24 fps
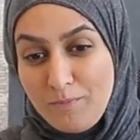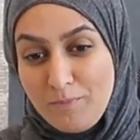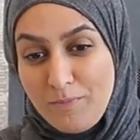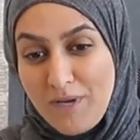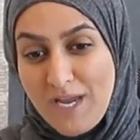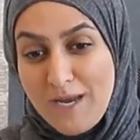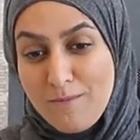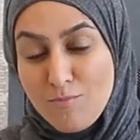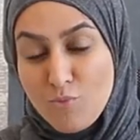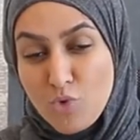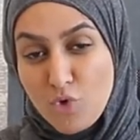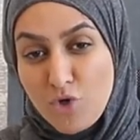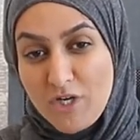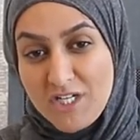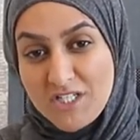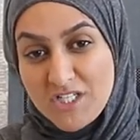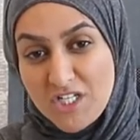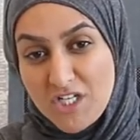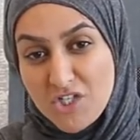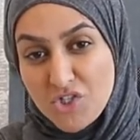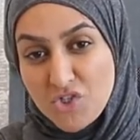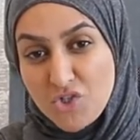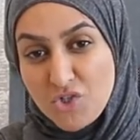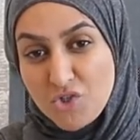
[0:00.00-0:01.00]
pay more
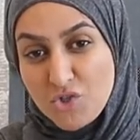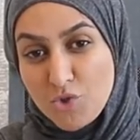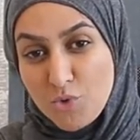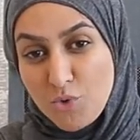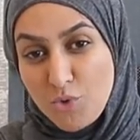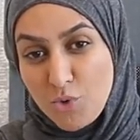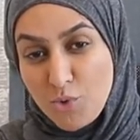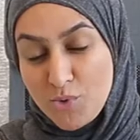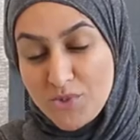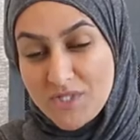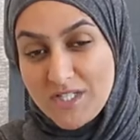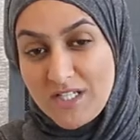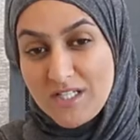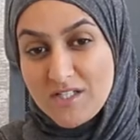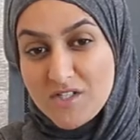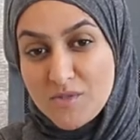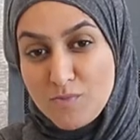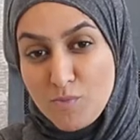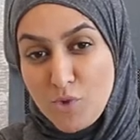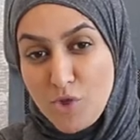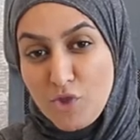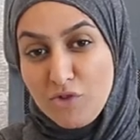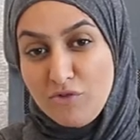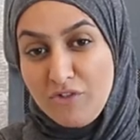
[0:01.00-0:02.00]
attention to those
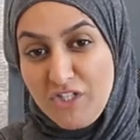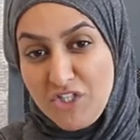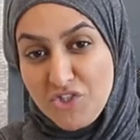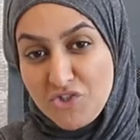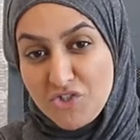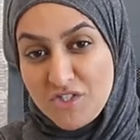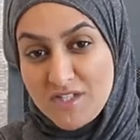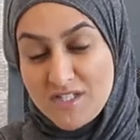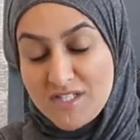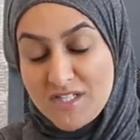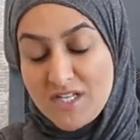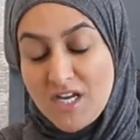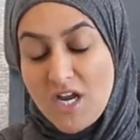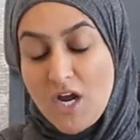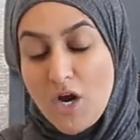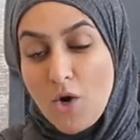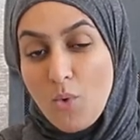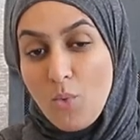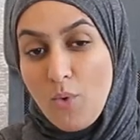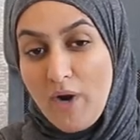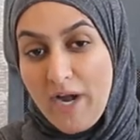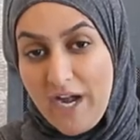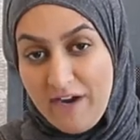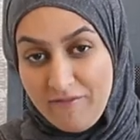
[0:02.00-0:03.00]
small lesions
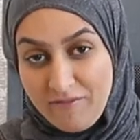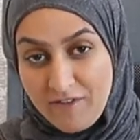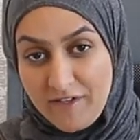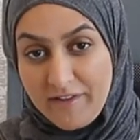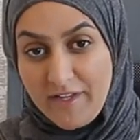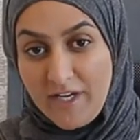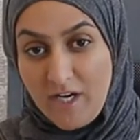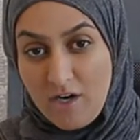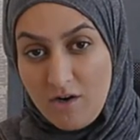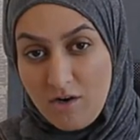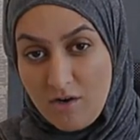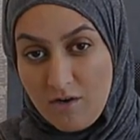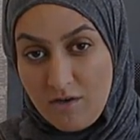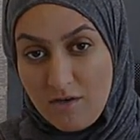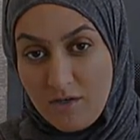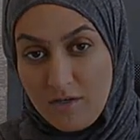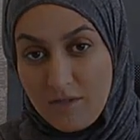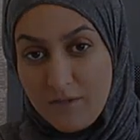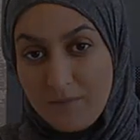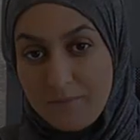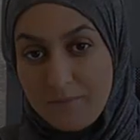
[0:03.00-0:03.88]
wherever they are.